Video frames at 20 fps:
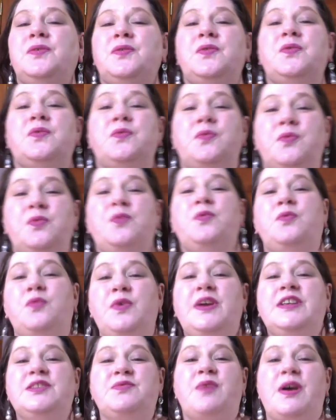
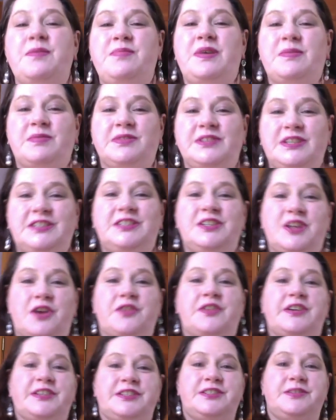We as white people need to know
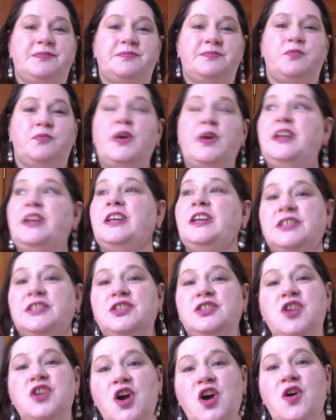this. We need
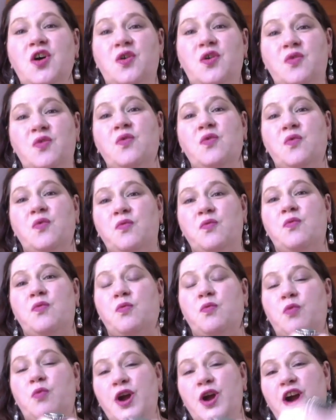to know
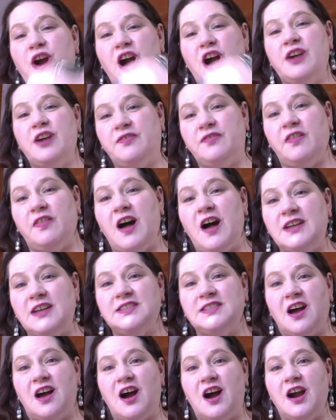where our
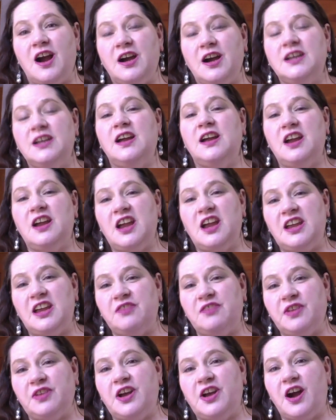flaws are
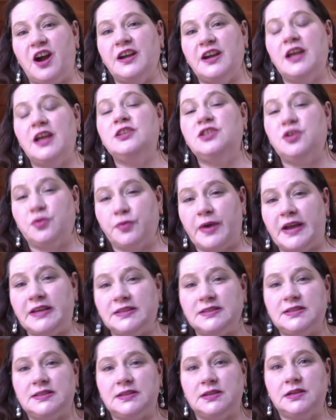in regard to
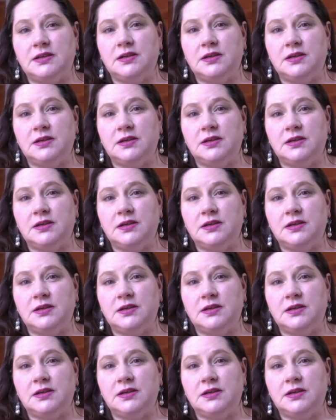race.